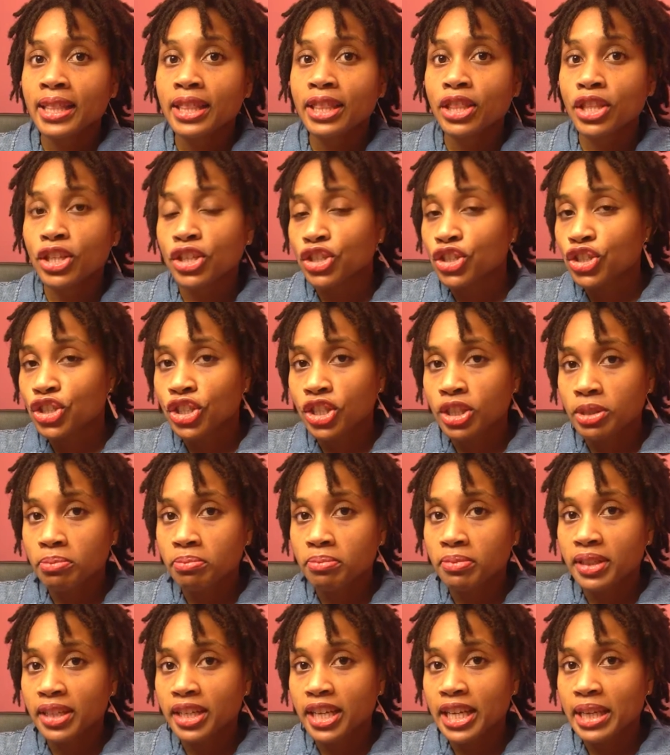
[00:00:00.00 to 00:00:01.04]
There shouldn't
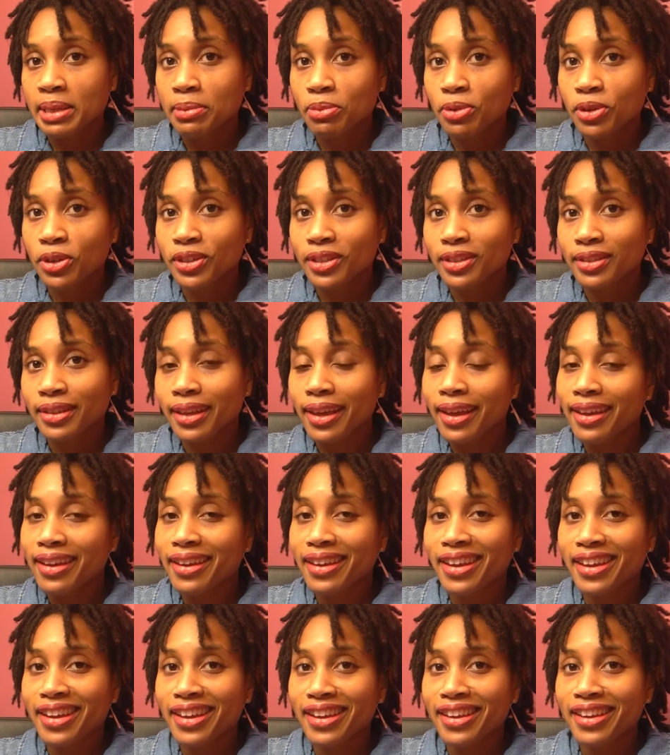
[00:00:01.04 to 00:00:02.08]
be any more
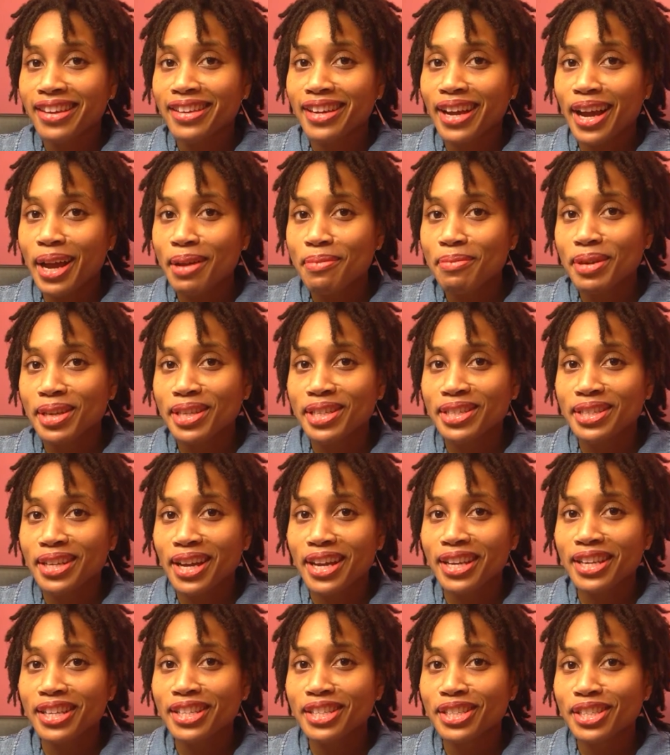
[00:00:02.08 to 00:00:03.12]
delay, and I'm
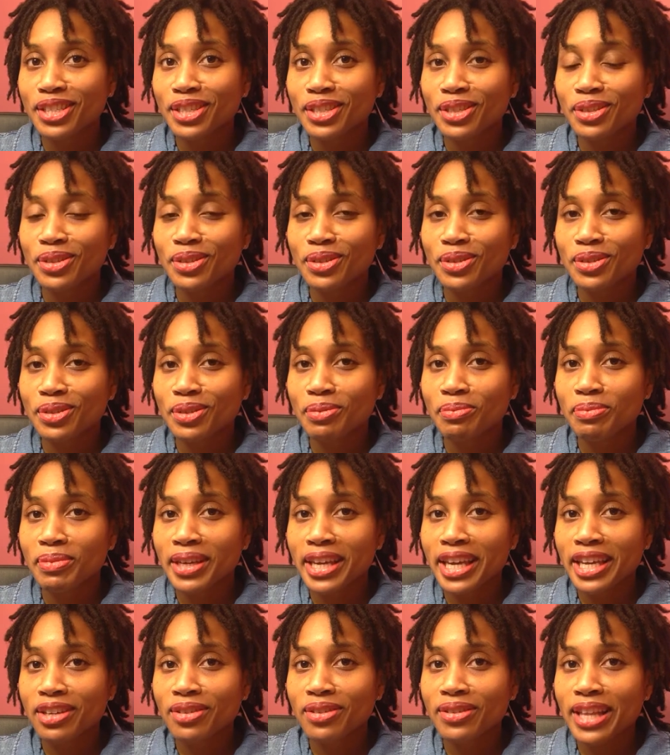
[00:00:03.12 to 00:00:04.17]
excited to
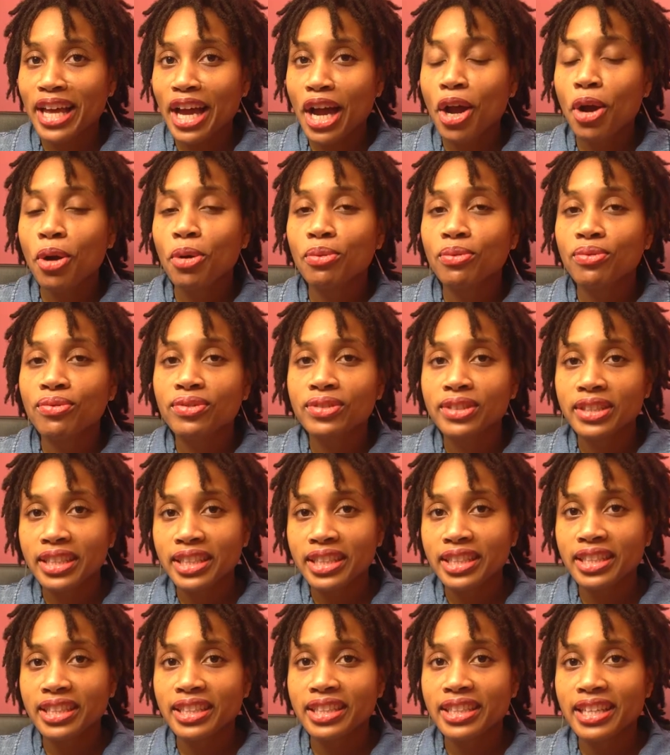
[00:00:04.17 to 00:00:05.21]
begin on that
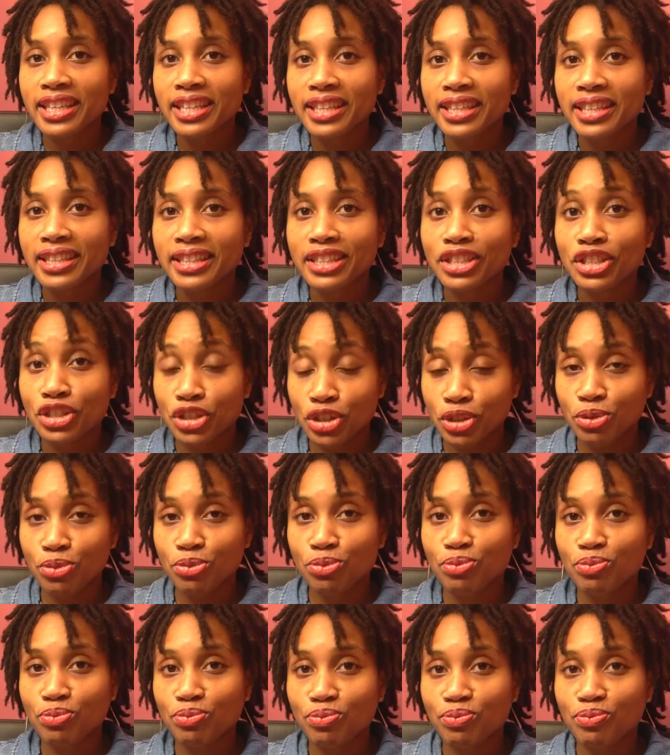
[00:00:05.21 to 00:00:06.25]
hopefully in
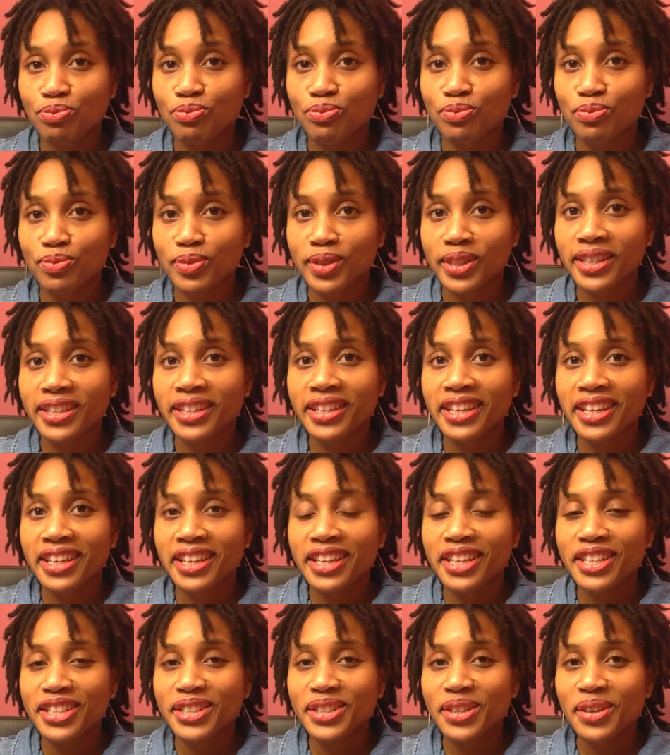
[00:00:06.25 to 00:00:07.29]
June.
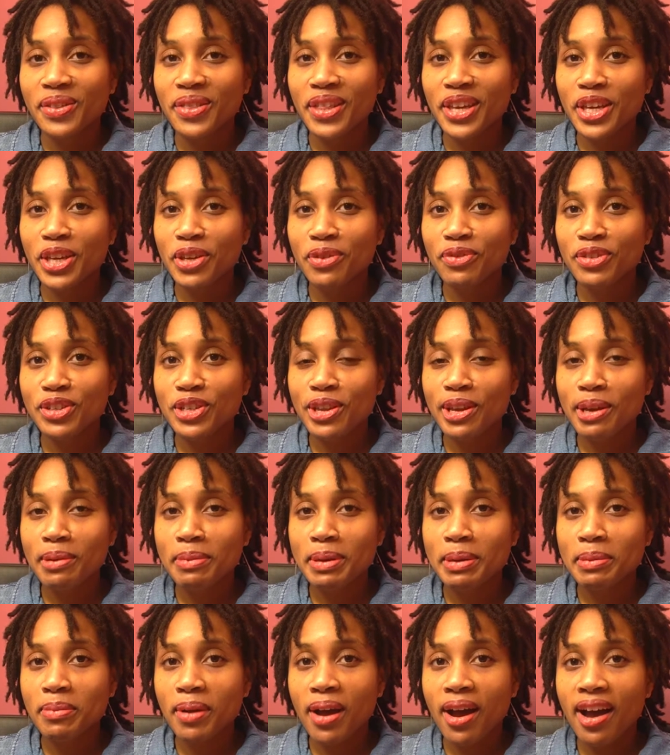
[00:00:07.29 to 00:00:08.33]
So thank you for
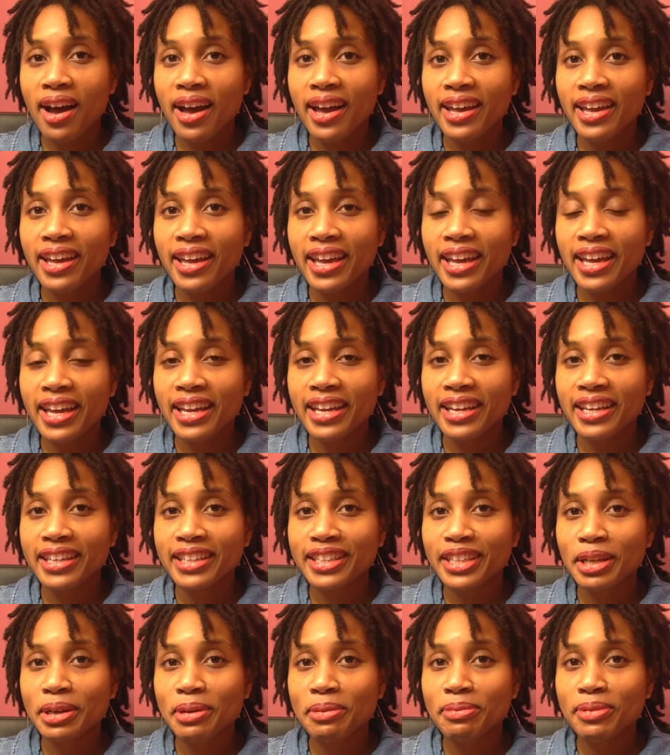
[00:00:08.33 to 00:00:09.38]
stopping by, and
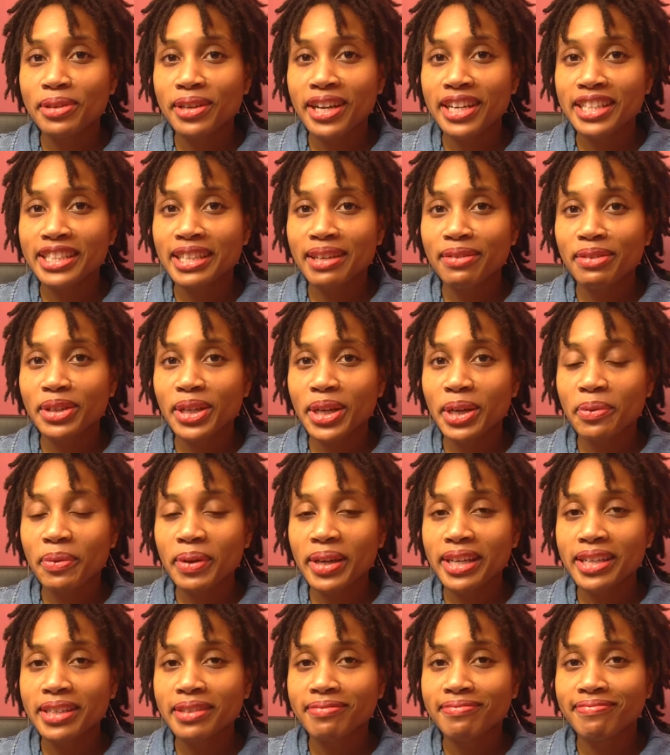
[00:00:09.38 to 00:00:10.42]
I hope you guys have a great
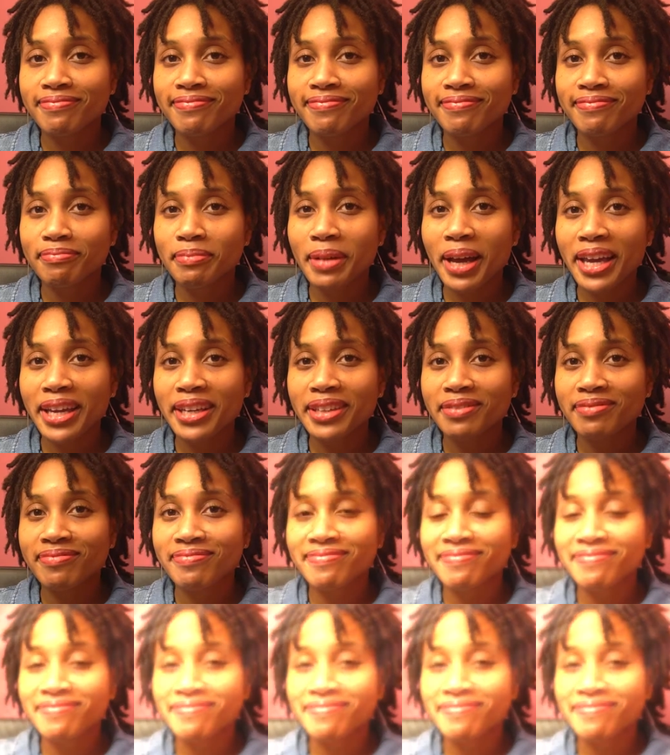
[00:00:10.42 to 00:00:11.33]
week. Bye.